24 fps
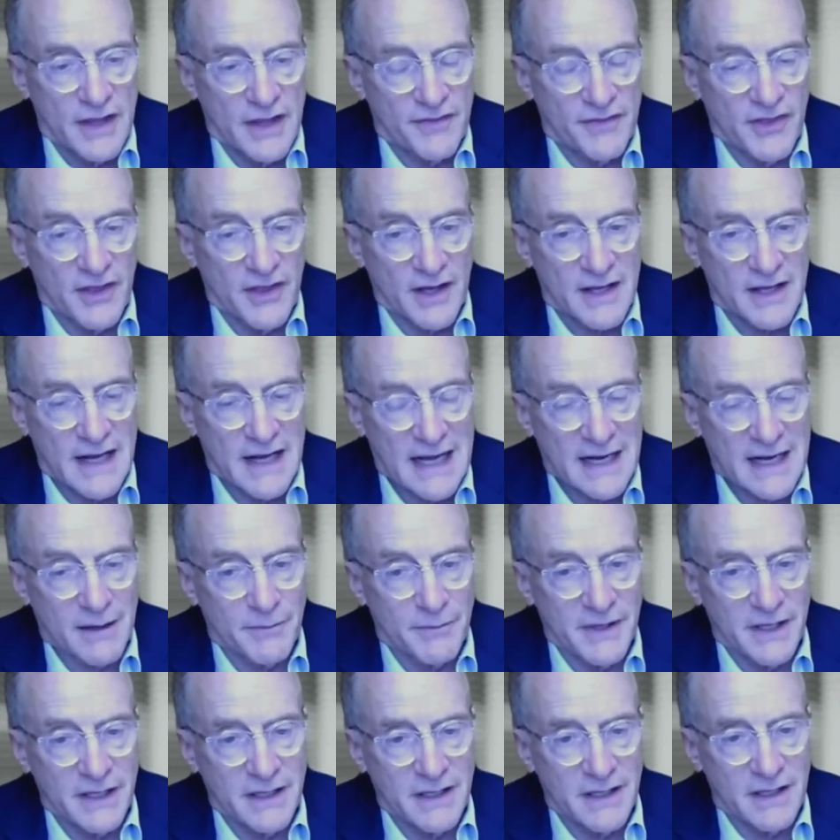that the
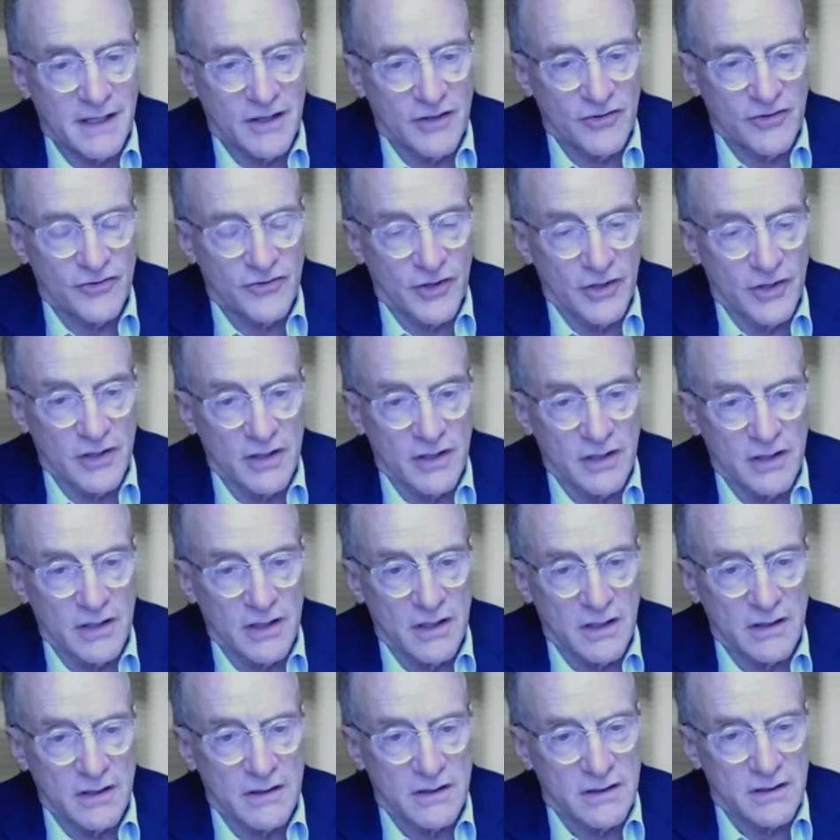economy is
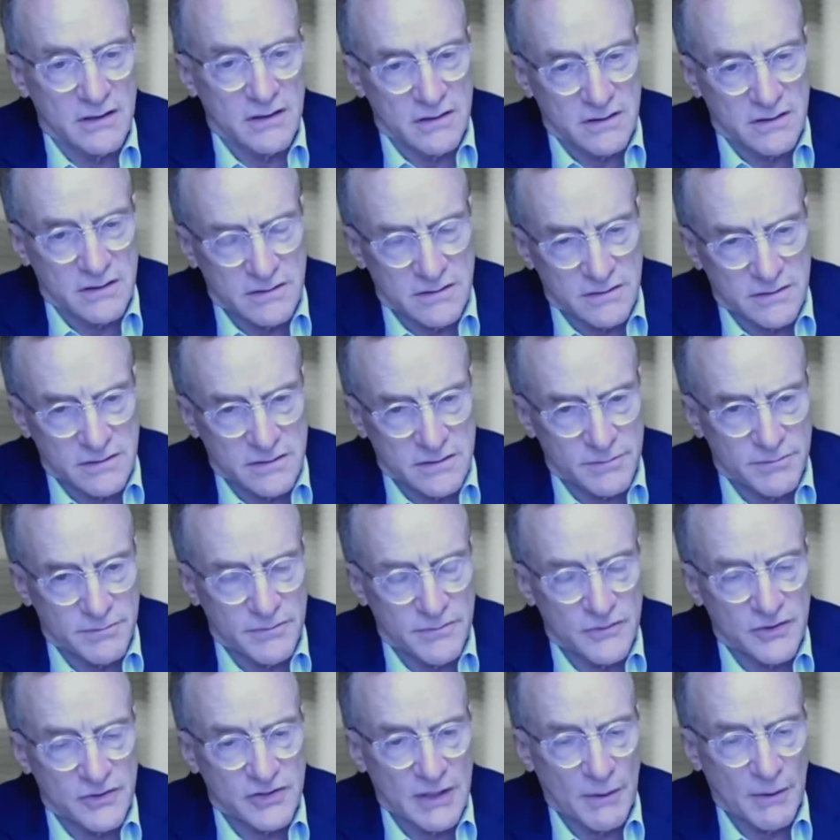still
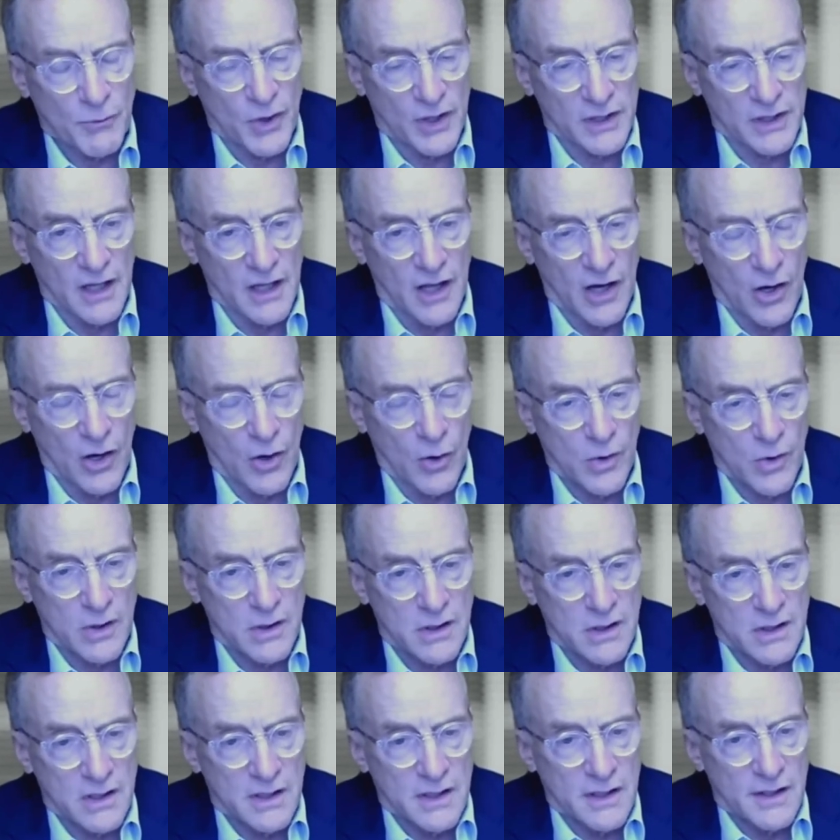somewhat
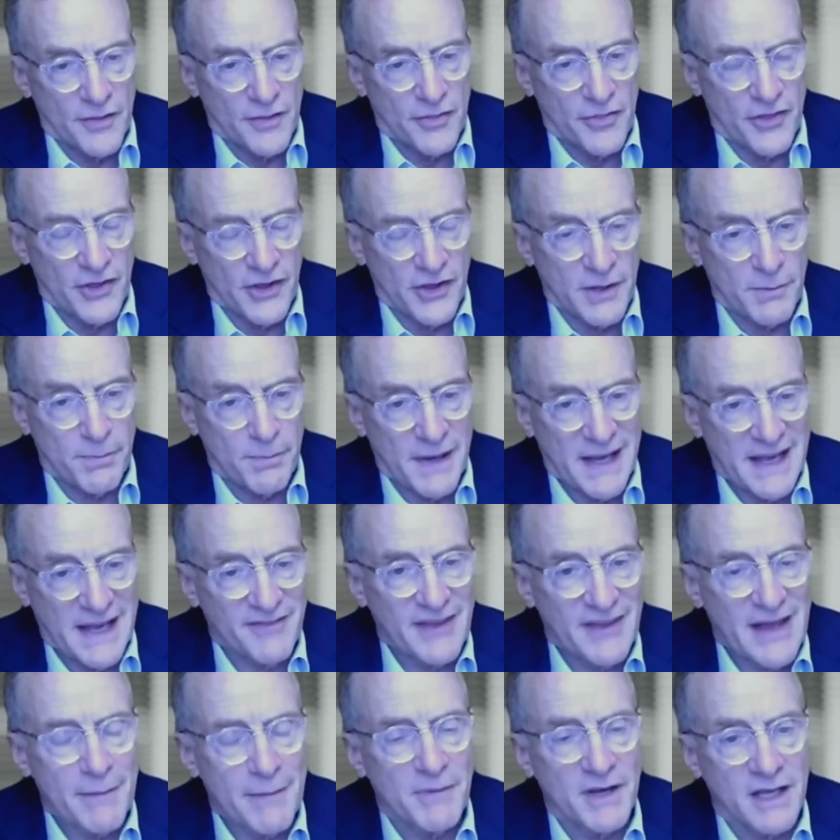low. The
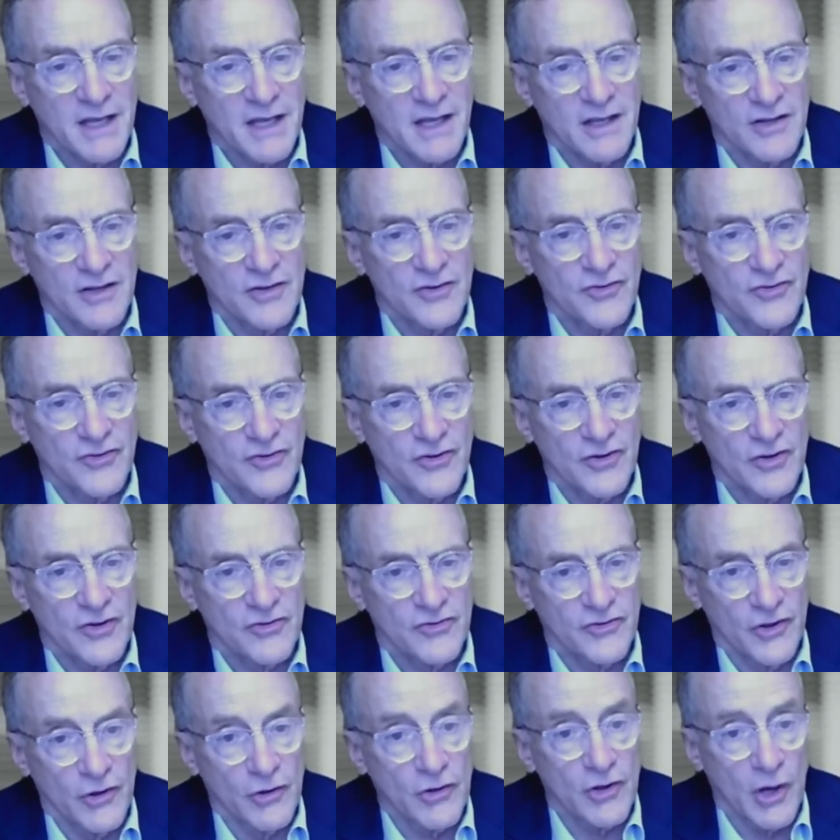pandemic is
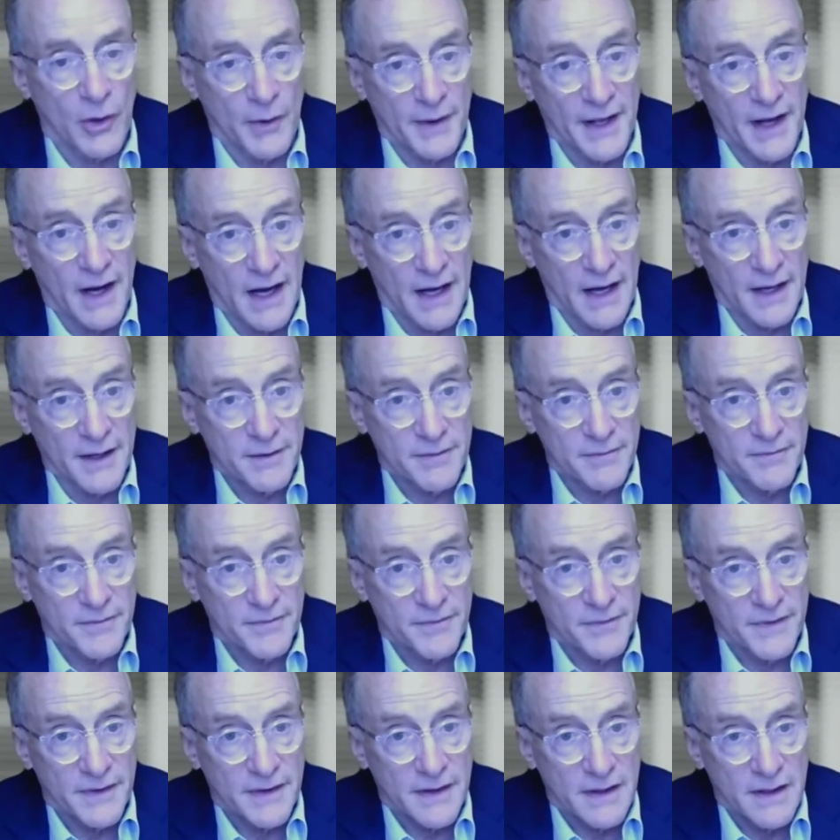still going
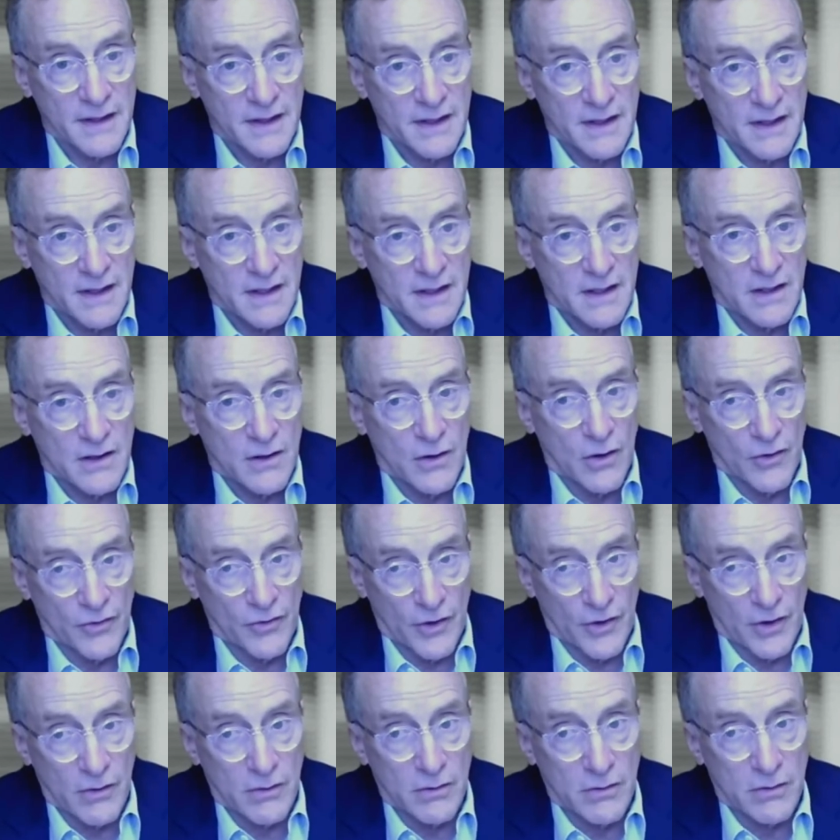on,
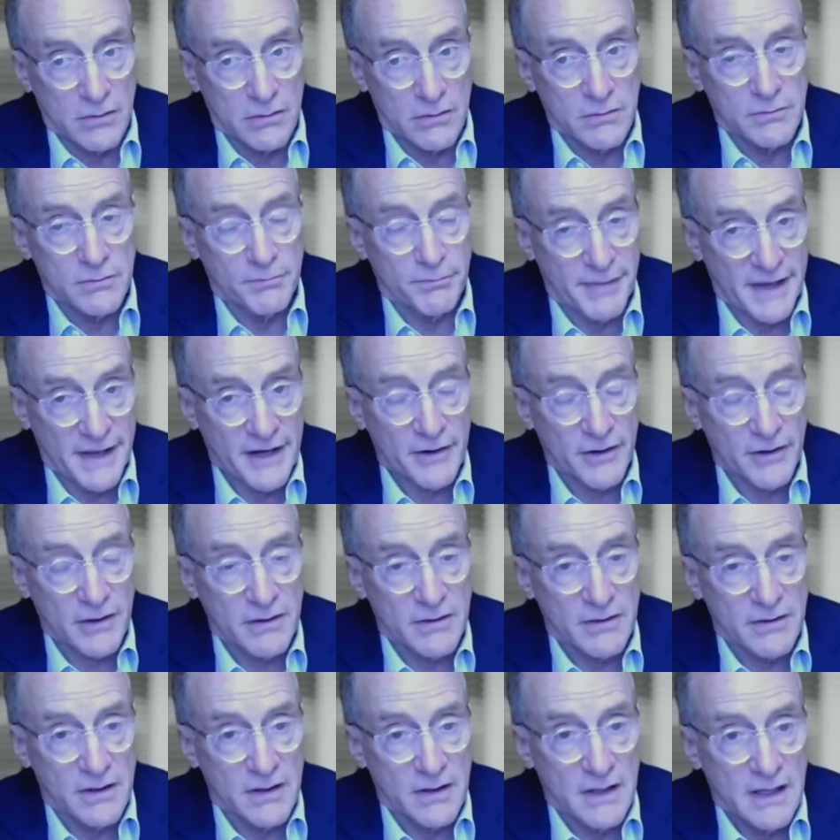although
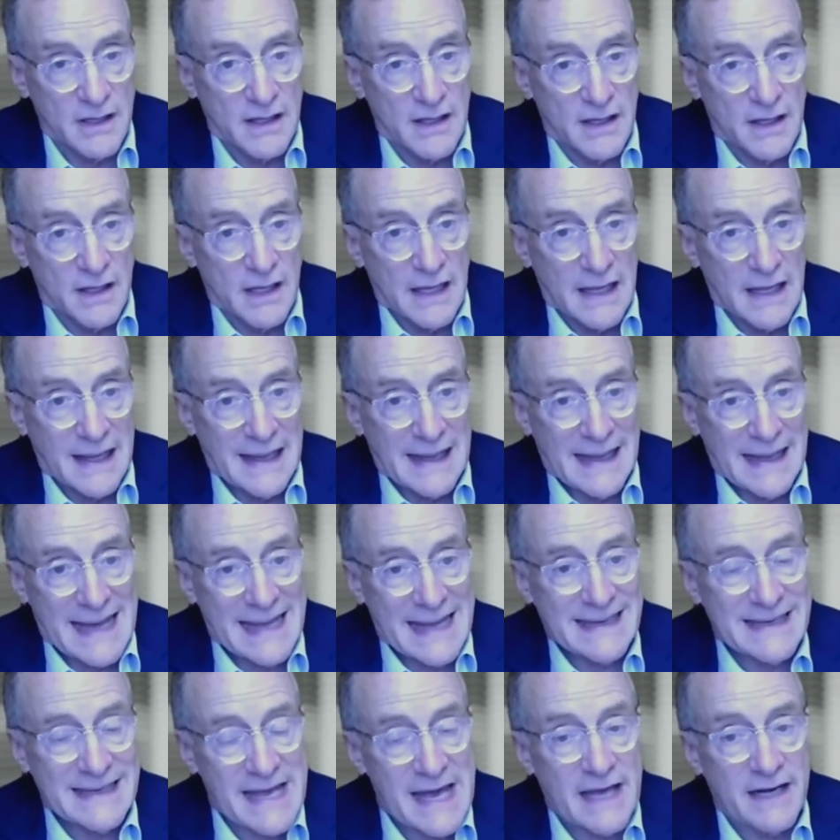better.
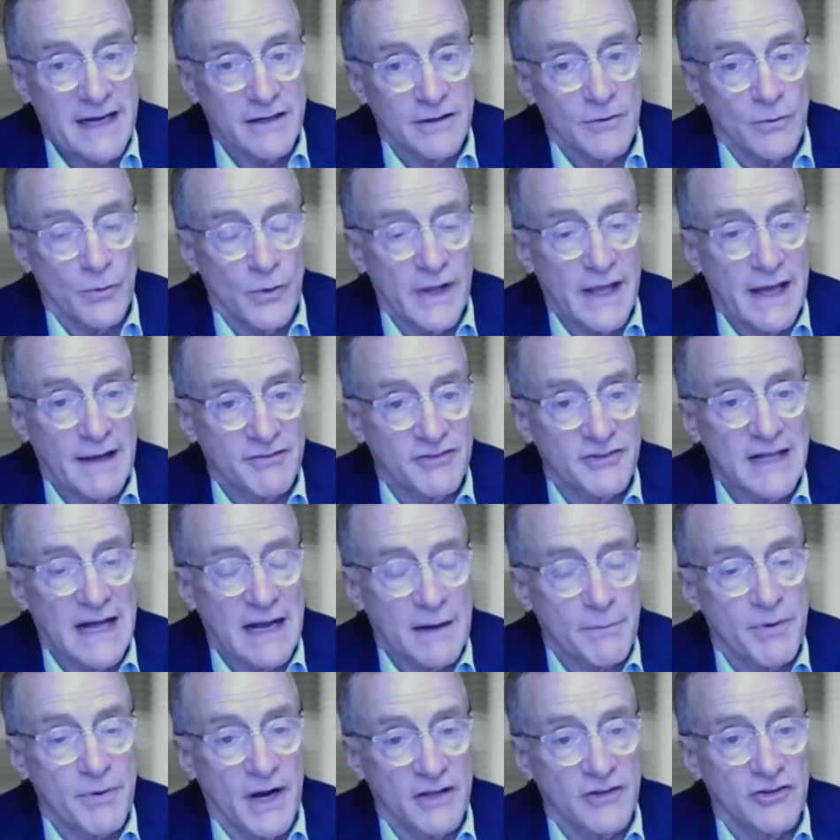And yet we have
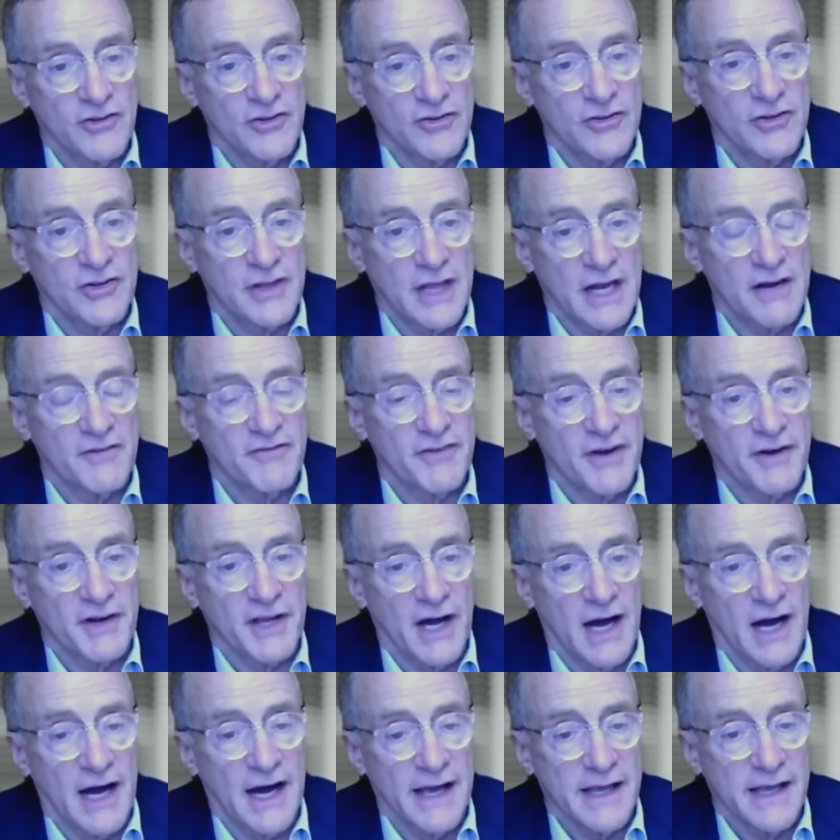stock prices that are
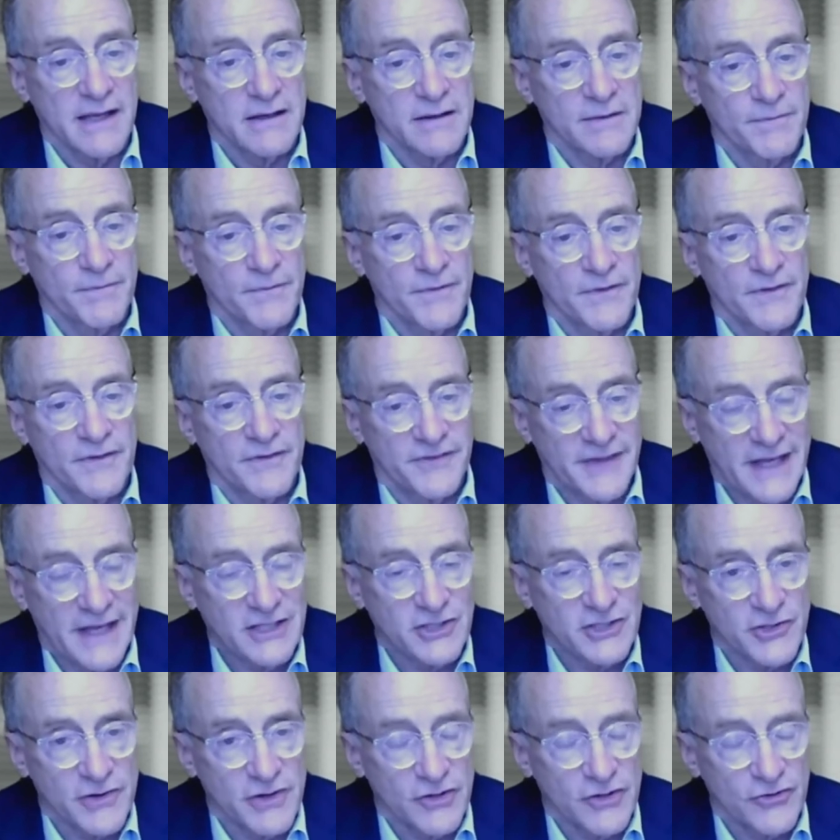very high,
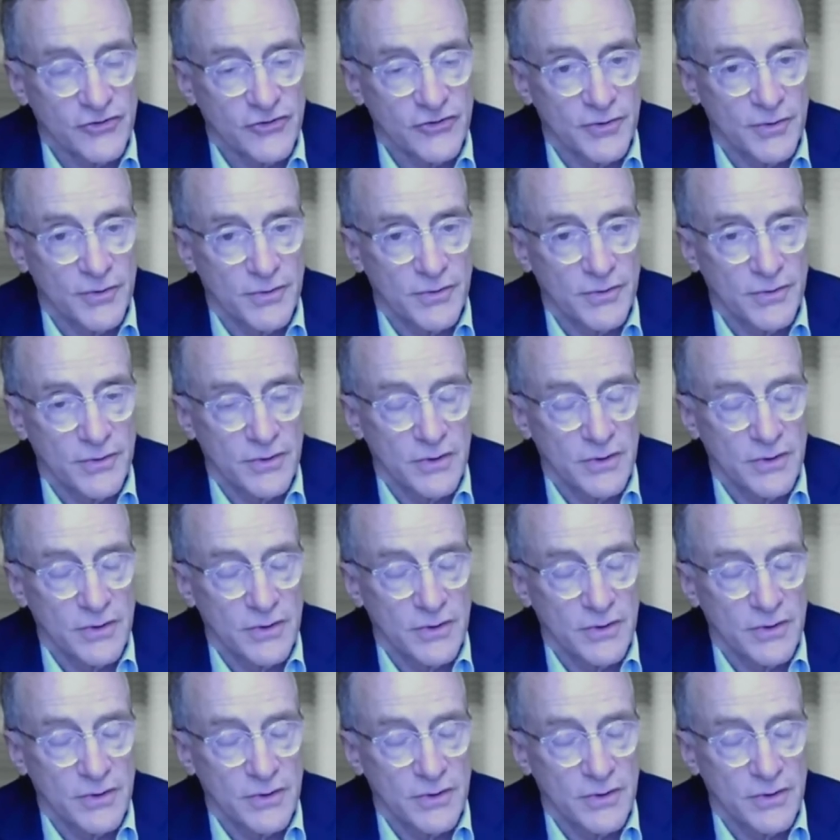dangerous.